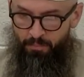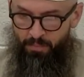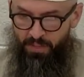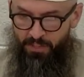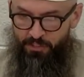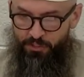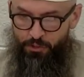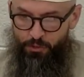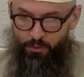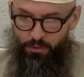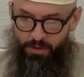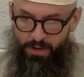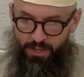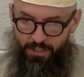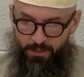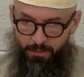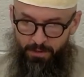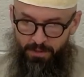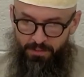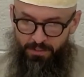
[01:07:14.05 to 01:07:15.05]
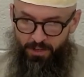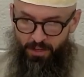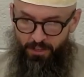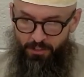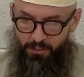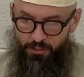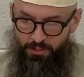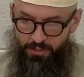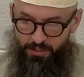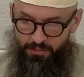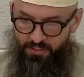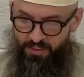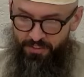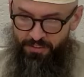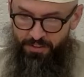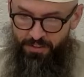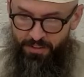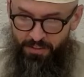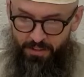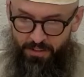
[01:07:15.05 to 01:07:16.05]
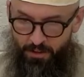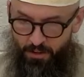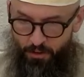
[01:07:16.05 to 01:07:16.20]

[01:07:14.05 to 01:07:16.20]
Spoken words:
These two are not to be touched. There's nothing